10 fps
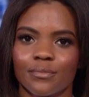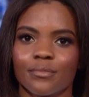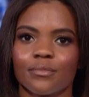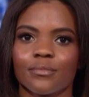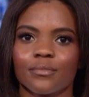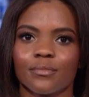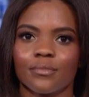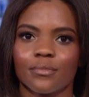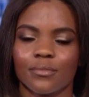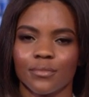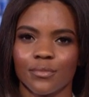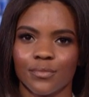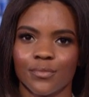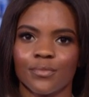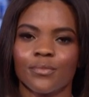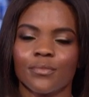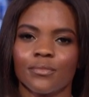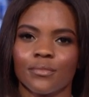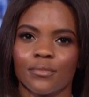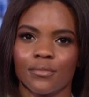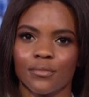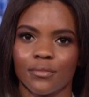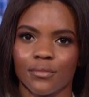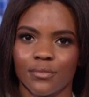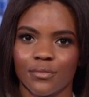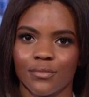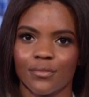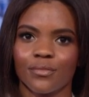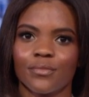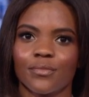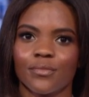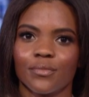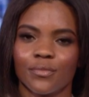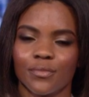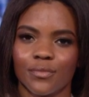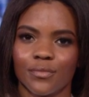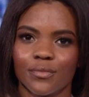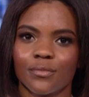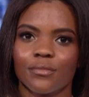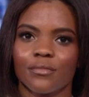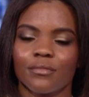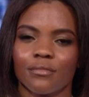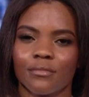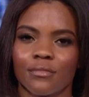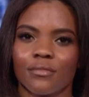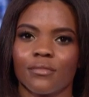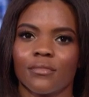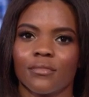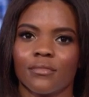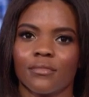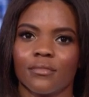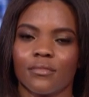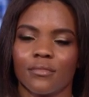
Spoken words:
[no speech]